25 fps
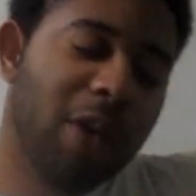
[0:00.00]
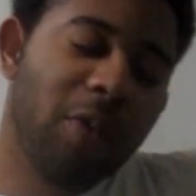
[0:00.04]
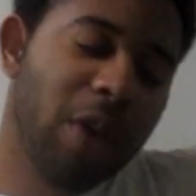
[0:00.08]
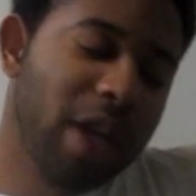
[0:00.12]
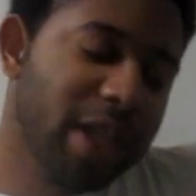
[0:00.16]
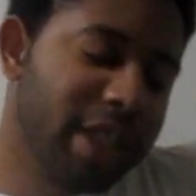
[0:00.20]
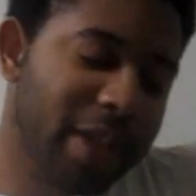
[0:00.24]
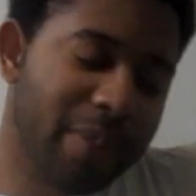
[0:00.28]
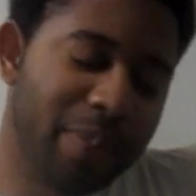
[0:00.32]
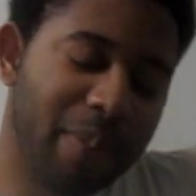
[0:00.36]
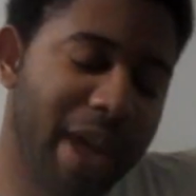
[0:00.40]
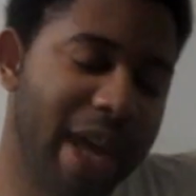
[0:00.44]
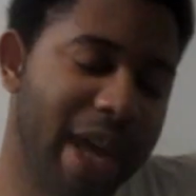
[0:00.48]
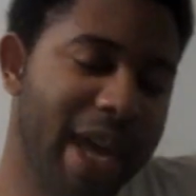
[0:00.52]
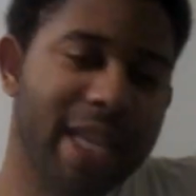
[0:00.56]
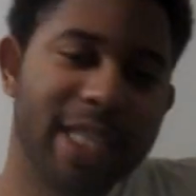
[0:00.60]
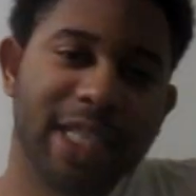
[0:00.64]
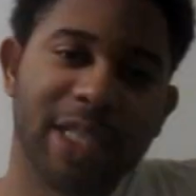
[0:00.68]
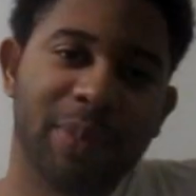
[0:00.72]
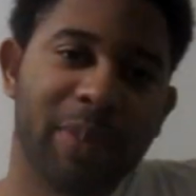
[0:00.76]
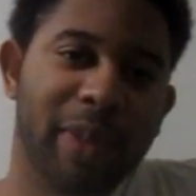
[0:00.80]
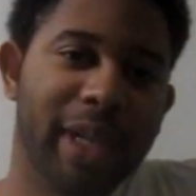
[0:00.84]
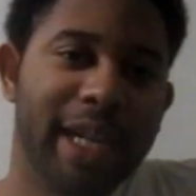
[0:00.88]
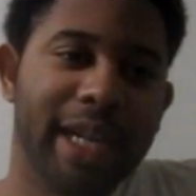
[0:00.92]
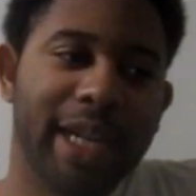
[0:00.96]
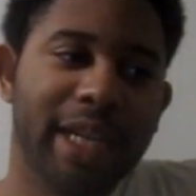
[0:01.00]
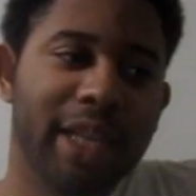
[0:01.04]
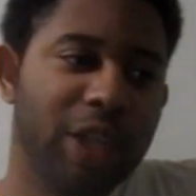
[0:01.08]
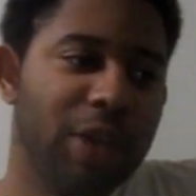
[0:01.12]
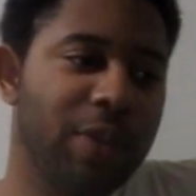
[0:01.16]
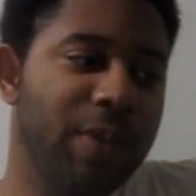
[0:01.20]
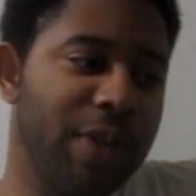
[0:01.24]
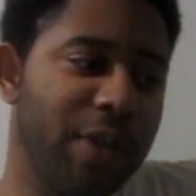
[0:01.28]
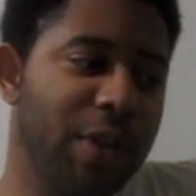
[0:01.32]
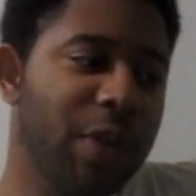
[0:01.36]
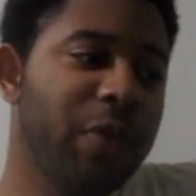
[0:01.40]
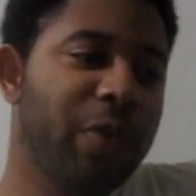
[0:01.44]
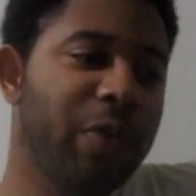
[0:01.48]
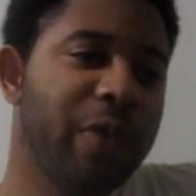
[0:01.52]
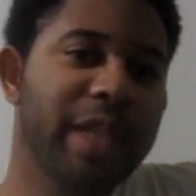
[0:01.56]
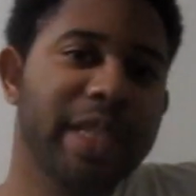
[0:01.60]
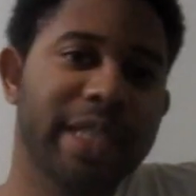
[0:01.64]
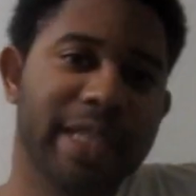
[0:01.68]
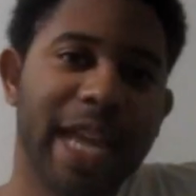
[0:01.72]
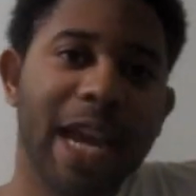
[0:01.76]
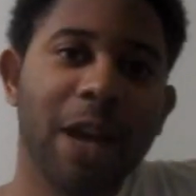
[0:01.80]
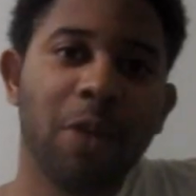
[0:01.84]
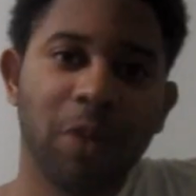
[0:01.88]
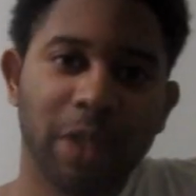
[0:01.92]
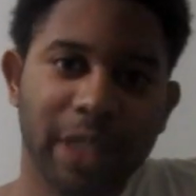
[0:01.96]
wasn't mansplaining, you doofus.
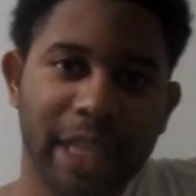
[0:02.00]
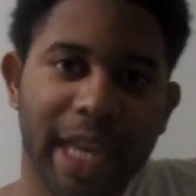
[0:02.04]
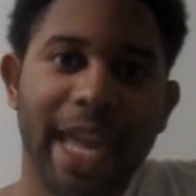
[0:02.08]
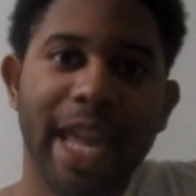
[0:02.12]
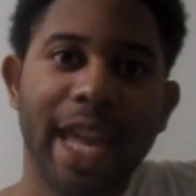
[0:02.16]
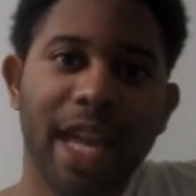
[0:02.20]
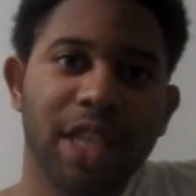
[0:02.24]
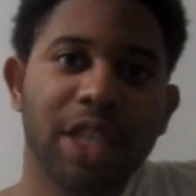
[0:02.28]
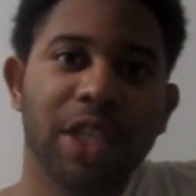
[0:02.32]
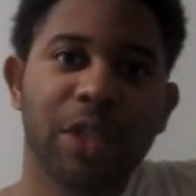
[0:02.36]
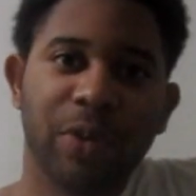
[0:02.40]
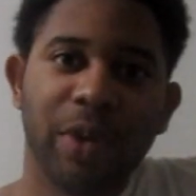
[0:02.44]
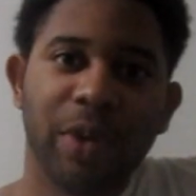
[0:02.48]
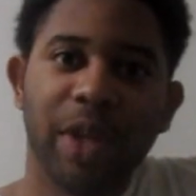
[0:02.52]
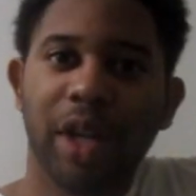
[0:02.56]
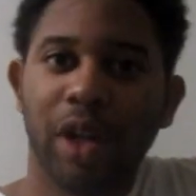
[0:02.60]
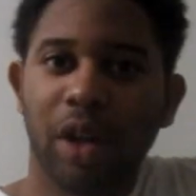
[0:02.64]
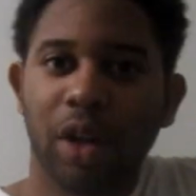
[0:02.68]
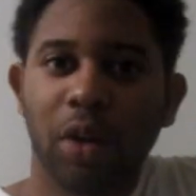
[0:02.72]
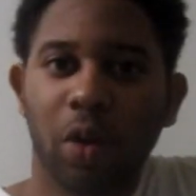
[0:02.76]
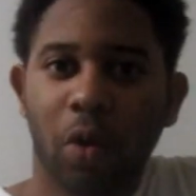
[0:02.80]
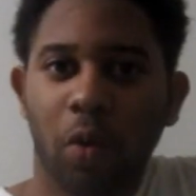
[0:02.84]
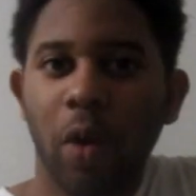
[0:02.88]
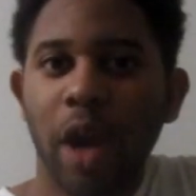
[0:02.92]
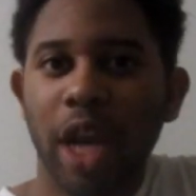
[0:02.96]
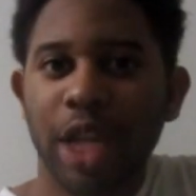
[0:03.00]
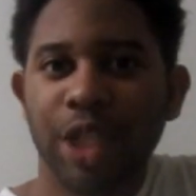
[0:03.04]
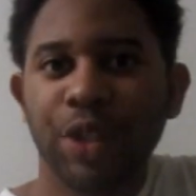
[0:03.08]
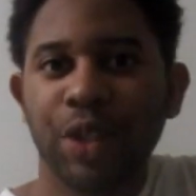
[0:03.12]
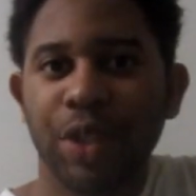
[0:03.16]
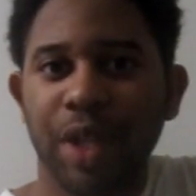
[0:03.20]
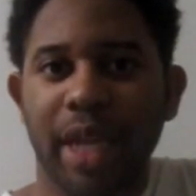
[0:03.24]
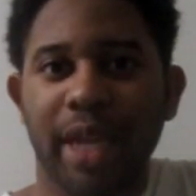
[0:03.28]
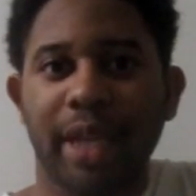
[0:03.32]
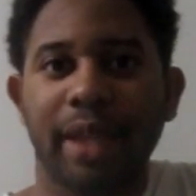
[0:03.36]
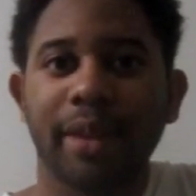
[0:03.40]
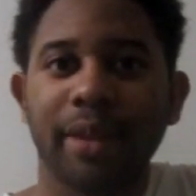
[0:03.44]
That was answering her question.